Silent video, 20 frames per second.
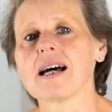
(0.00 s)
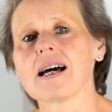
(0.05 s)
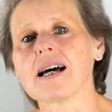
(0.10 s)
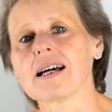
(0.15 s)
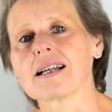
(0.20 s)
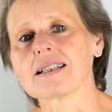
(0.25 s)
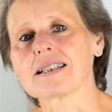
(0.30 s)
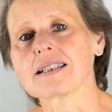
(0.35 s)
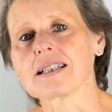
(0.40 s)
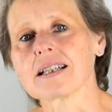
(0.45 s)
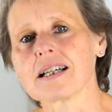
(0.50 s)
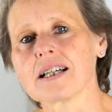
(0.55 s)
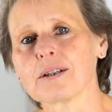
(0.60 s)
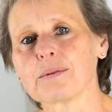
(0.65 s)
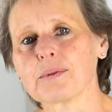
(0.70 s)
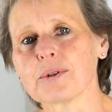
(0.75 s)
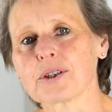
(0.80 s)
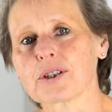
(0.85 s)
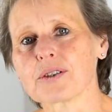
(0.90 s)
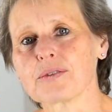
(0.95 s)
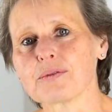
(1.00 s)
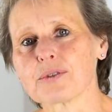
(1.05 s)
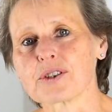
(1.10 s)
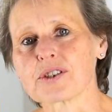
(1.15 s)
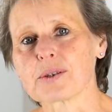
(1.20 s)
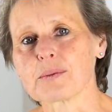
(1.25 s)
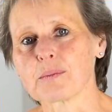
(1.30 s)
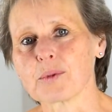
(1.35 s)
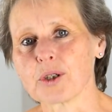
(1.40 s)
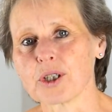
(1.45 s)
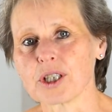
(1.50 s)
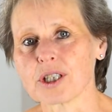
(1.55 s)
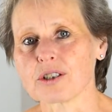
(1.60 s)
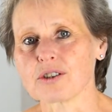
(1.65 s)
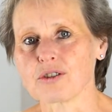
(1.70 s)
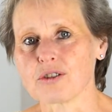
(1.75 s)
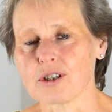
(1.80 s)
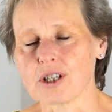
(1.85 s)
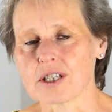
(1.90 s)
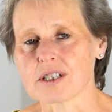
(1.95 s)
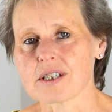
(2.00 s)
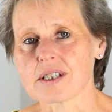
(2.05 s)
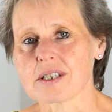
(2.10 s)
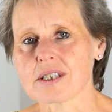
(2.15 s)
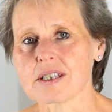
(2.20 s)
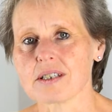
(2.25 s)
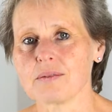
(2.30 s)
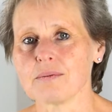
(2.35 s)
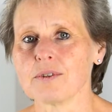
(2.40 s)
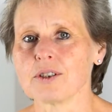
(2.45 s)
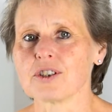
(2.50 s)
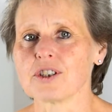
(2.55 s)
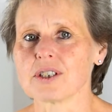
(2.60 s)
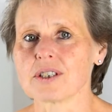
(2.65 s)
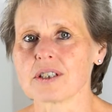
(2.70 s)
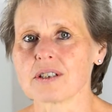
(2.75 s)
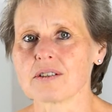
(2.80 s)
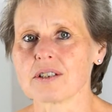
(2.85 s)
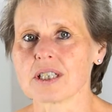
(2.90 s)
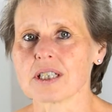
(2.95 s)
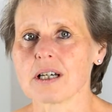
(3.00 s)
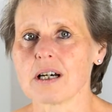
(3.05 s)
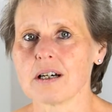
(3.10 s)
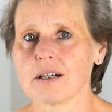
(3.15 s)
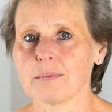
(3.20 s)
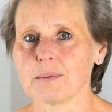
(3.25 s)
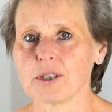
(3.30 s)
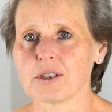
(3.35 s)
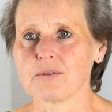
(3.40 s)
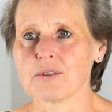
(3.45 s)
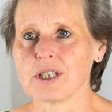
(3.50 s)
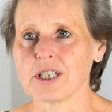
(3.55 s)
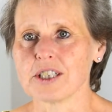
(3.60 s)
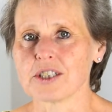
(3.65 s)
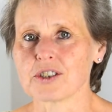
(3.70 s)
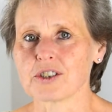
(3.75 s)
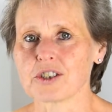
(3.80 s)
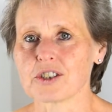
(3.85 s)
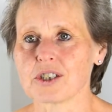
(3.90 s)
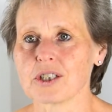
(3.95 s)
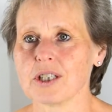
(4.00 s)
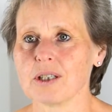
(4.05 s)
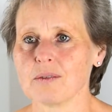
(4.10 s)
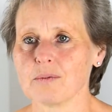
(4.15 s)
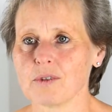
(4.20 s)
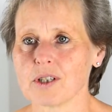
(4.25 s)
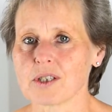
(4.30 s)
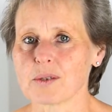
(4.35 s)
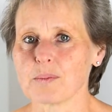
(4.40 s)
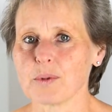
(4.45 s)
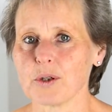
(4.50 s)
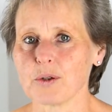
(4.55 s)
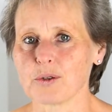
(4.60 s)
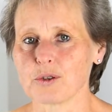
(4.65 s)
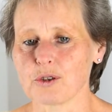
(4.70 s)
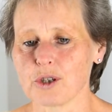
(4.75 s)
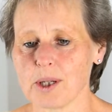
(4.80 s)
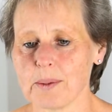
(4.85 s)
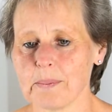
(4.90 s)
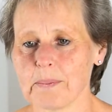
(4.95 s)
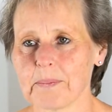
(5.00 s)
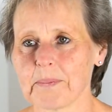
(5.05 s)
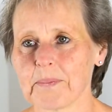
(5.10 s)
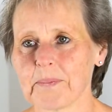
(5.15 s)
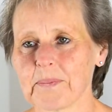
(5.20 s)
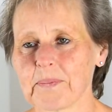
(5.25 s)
and I work for St Monica Trust, which is a retirement village in Westbury-on-Trym.